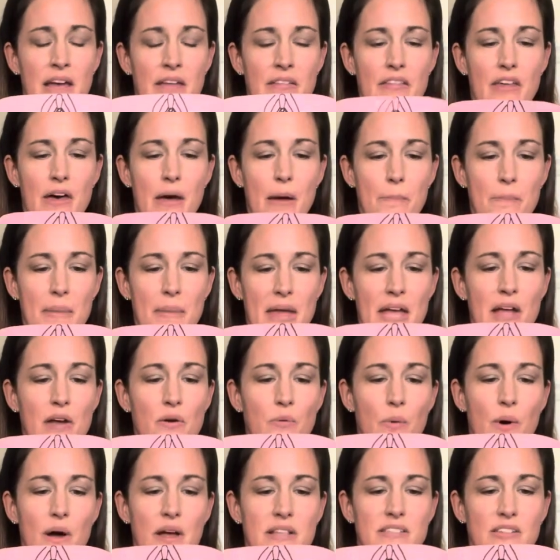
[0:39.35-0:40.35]
The pink
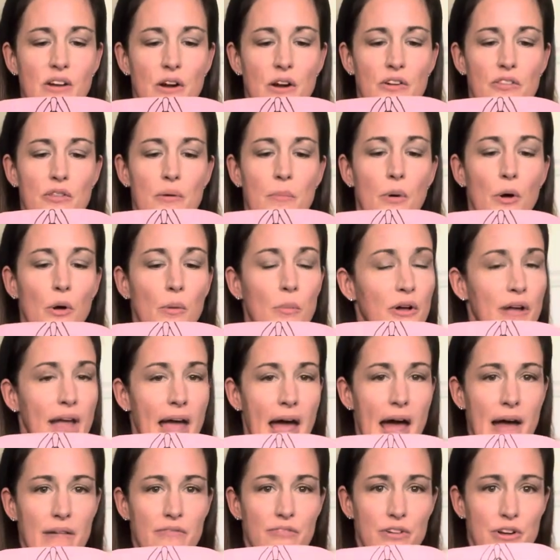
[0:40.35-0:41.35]
ones are the bulbar
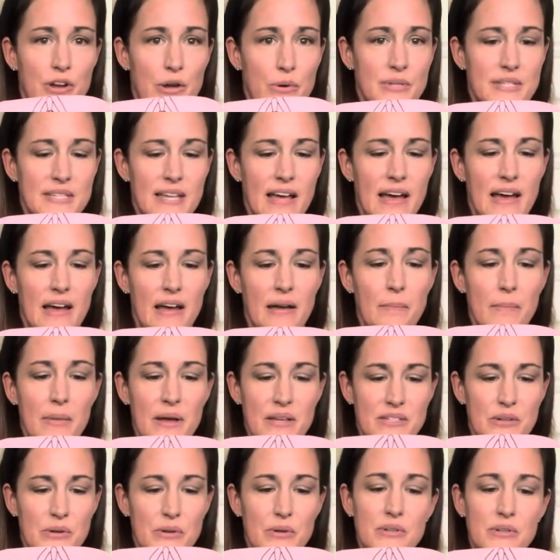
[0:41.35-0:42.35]
cavernosa
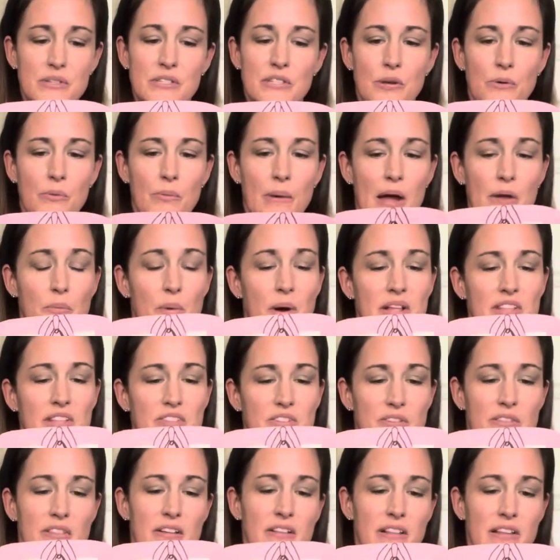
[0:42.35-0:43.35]
muscles, the red ones
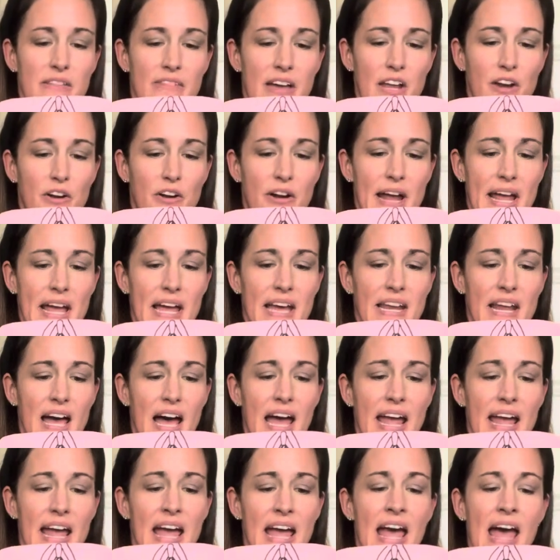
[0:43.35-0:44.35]
are the levator
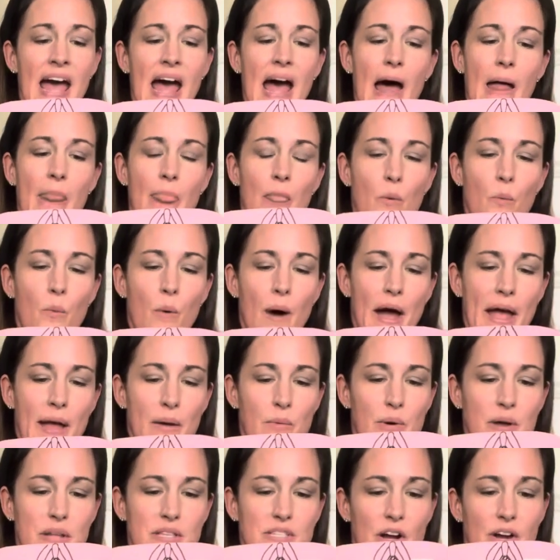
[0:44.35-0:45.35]
ani, and the white
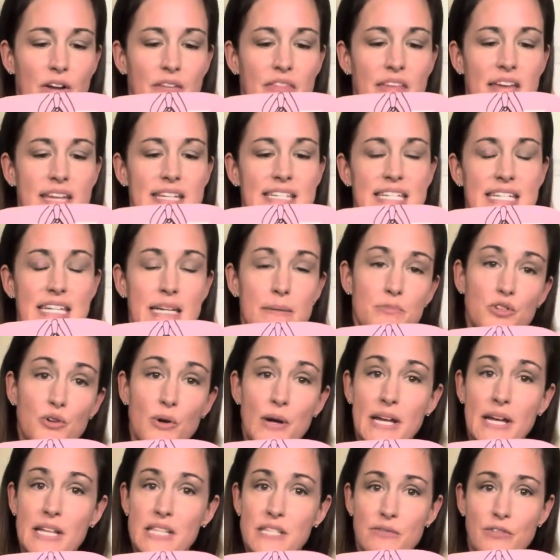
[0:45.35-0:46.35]
ones are the deep
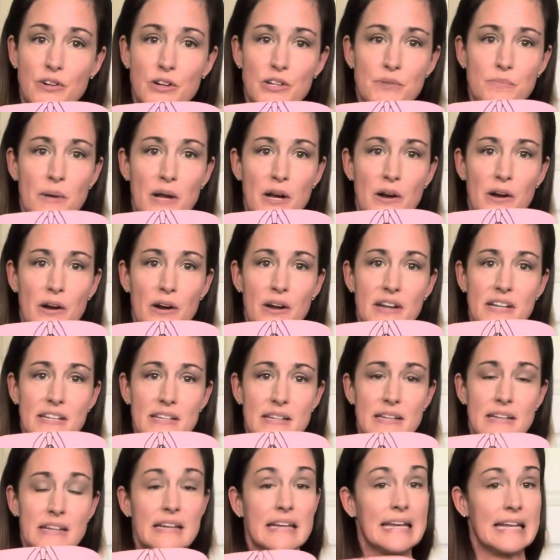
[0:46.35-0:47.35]
transverse
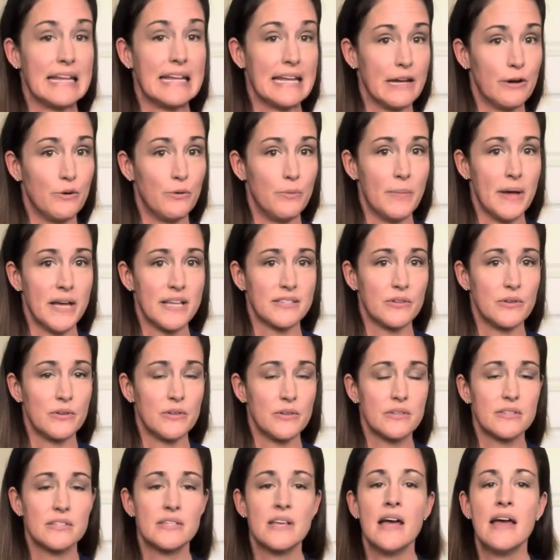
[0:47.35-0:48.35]
perineal
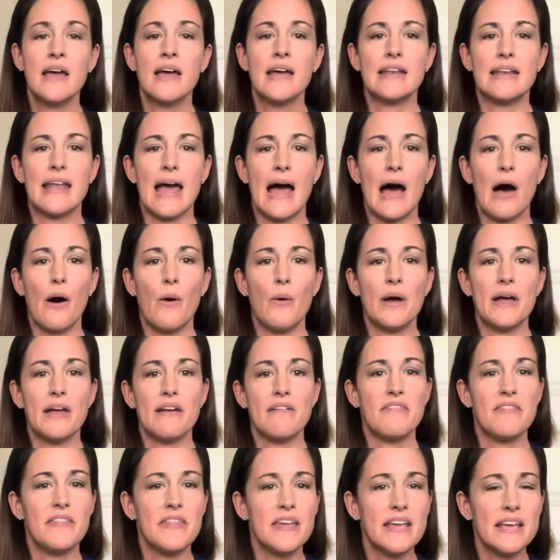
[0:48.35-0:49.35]
muscles. Now,
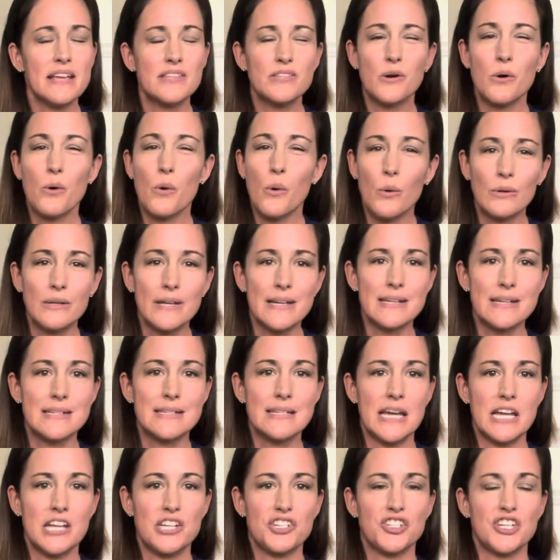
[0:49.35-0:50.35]
if these are holding
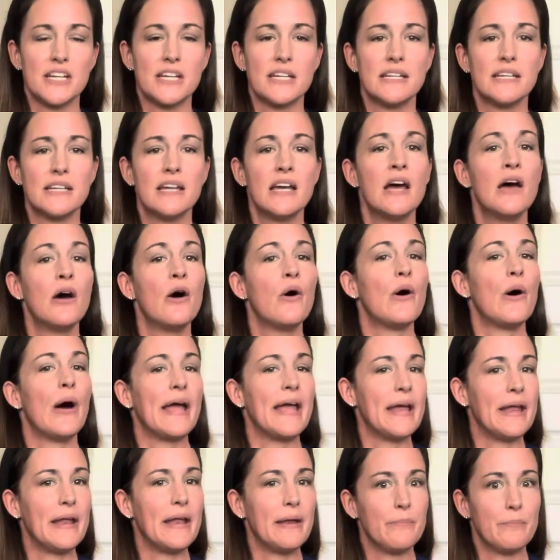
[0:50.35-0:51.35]
tension
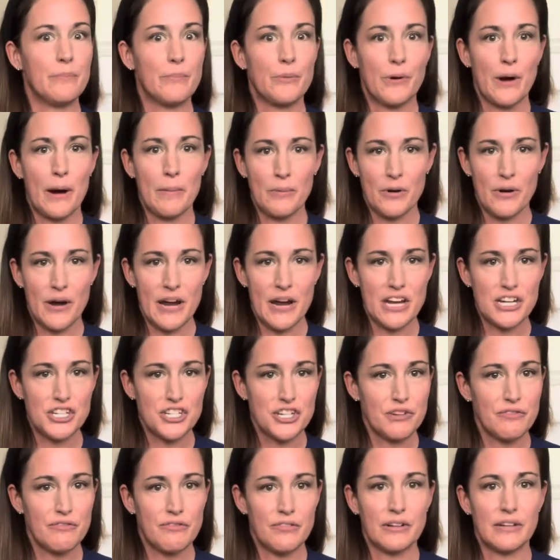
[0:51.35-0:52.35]
in
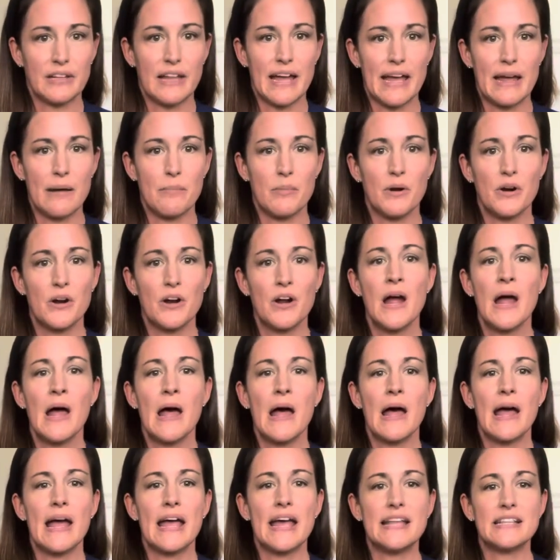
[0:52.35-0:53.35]
preparation for labor,
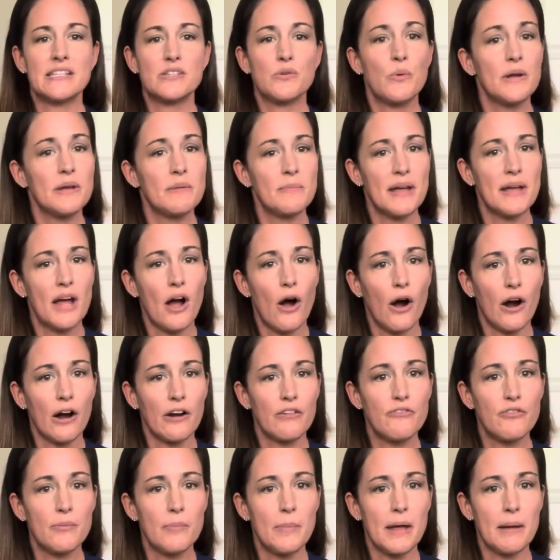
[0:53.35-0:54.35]
it's going to be
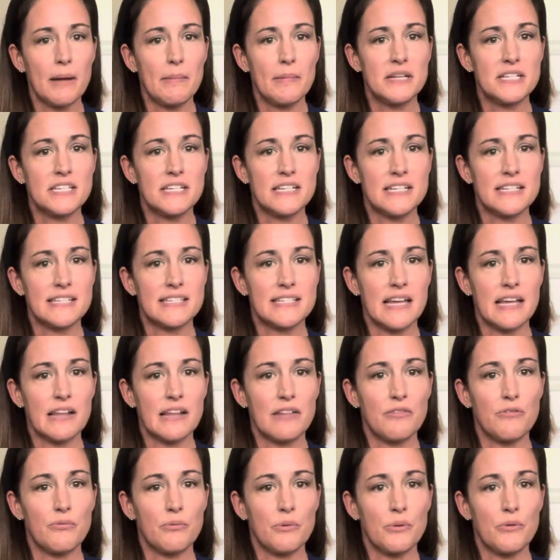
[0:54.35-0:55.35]
hard for baby to
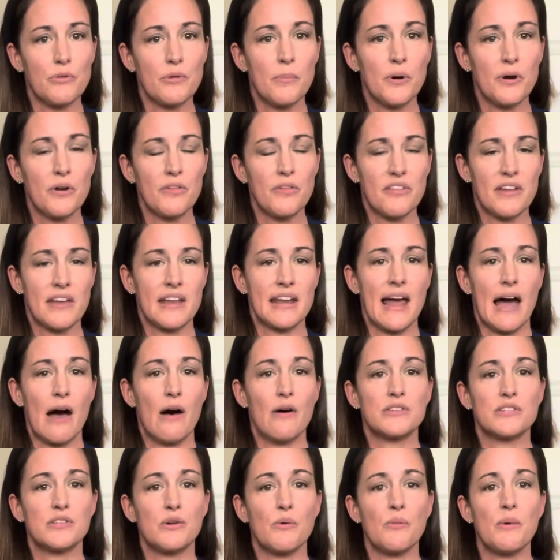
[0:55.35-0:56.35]
descend through the birth
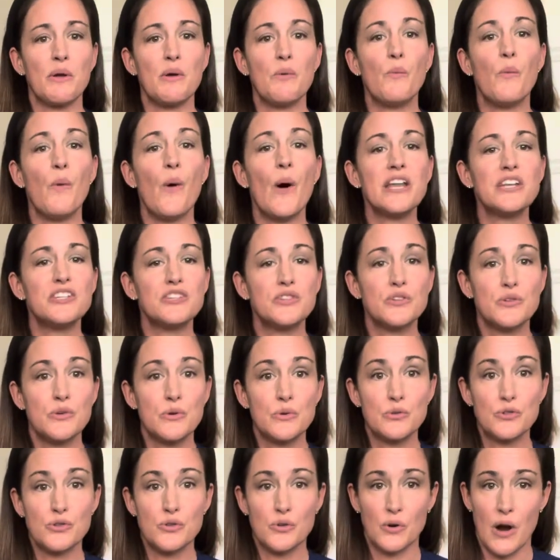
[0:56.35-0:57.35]
canal. So we want
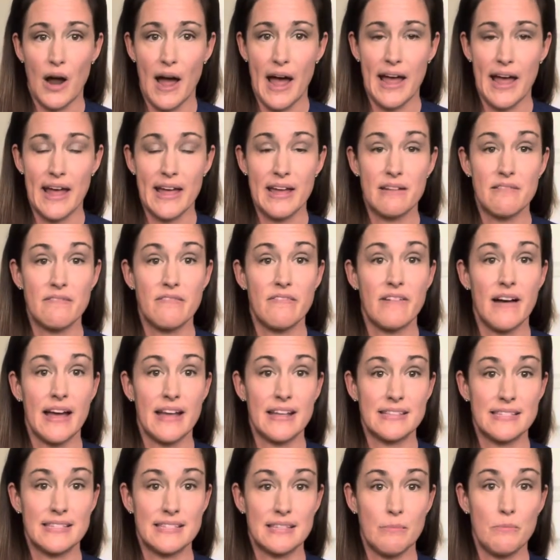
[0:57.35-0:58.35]
to try and
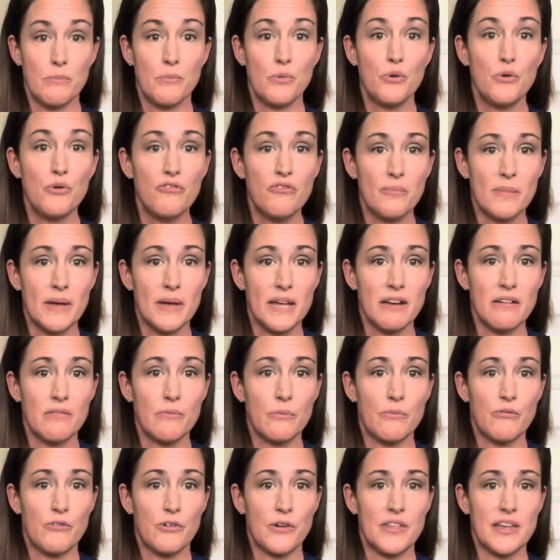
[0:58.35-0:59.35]
find some movement
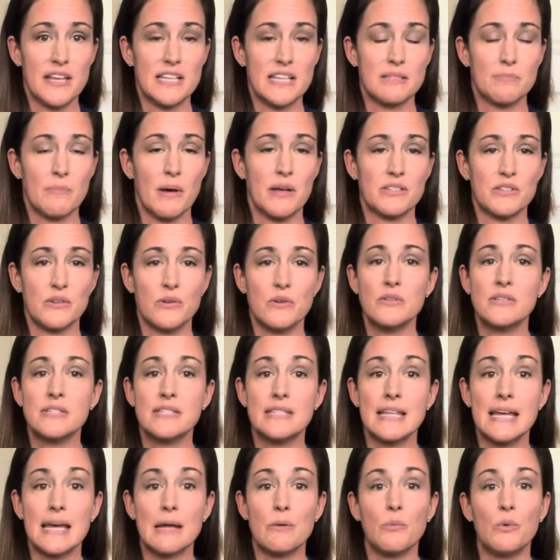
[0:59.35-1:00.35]
for these muscles
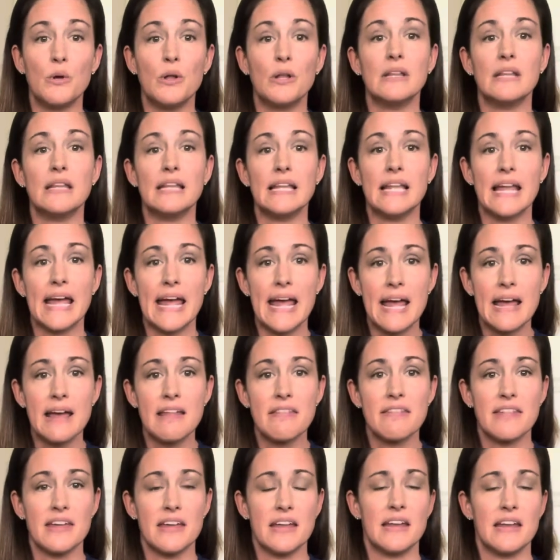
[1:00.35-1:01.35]
that will
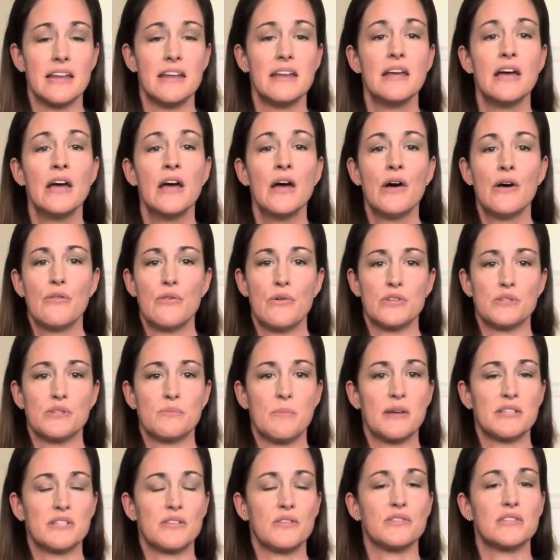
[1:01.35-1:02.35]
lengthen those
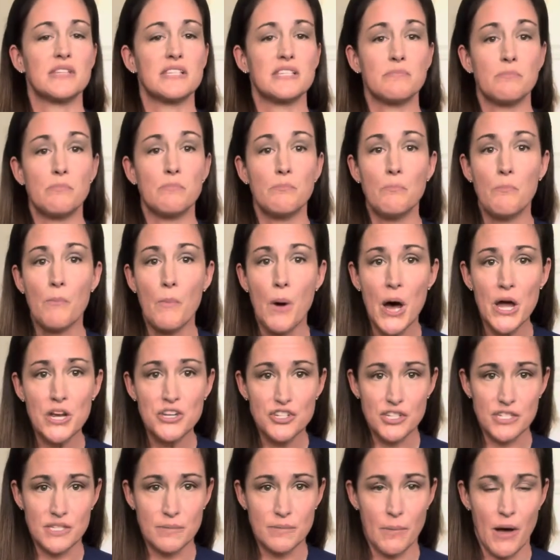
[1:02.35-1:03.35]
muscles as
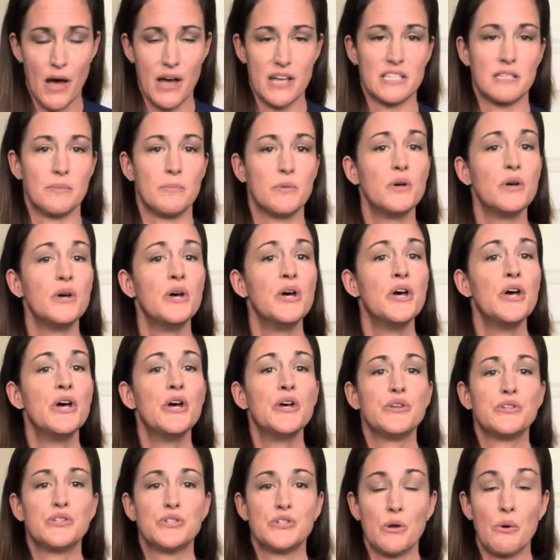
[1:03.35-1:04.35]
much as possible
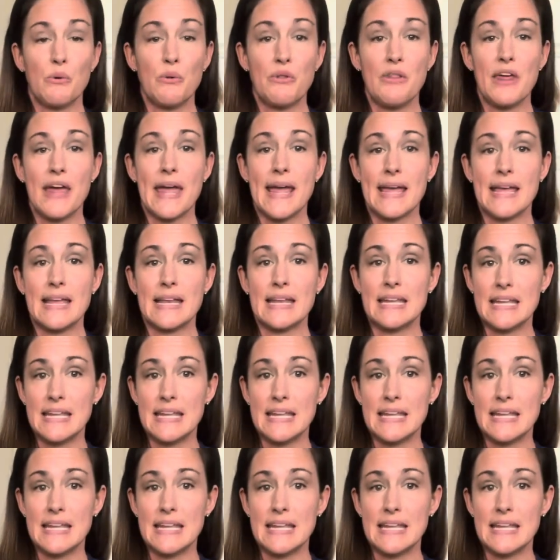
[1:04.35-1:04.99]
so they can